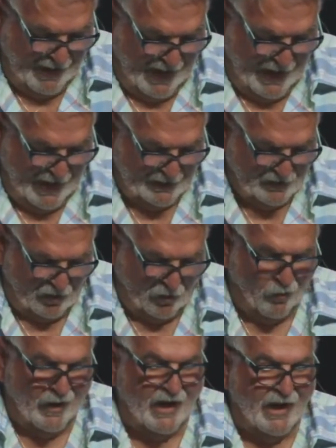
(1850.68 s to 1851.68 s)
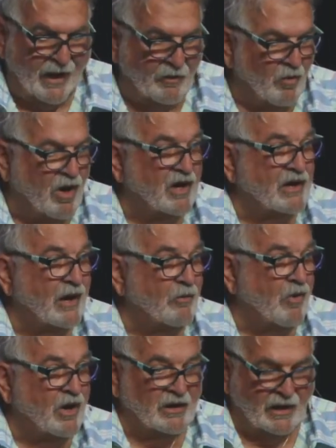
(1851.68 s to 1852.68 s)
demand our way, I want, I
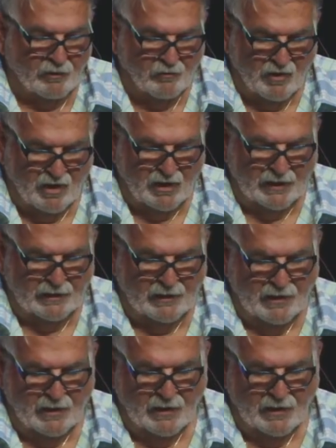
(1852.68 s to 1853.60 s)
want, I want.